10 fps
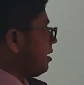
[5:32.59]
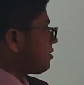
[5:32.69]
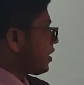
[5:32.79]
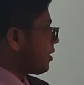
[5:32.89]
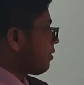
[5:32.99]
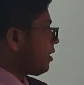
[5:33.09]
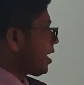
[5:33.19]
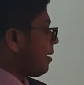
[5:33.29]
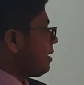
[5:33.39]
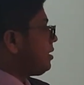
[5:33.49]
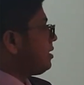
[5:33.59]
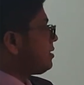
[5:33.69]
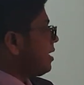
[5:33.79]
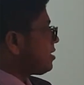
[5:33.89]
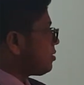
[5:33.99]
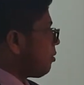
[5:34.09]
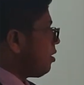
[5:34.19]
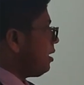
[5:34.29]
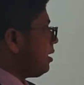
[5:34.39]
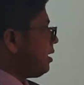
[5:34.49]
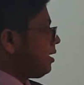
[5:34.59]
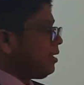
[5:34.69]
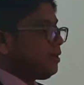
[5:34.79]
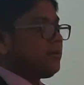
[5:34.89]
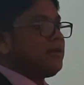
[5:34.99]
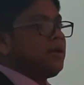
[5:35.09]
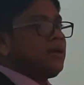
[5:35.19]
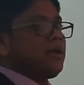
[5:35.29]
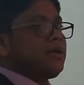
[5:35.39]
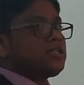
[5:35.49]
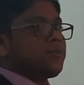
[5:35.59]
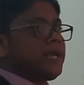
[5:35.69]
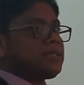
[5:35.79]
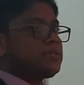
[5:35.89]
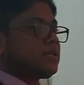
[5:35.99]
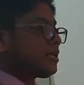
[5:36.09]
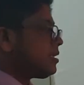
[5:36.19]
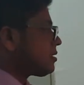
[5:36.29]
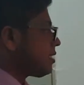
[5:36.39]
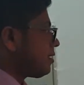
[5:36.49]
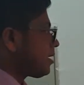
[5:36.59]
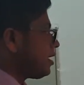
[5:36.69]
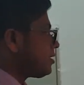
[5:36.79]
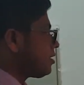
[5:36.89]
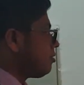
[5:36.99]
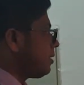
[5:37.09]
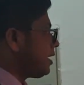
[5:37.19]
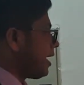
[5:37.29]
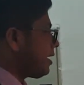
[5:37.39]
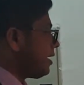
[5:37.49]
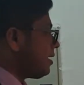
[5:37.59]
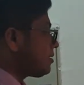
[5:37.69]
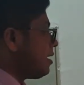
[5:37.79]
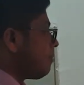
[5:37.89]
security cabin, these are small space consuming areas,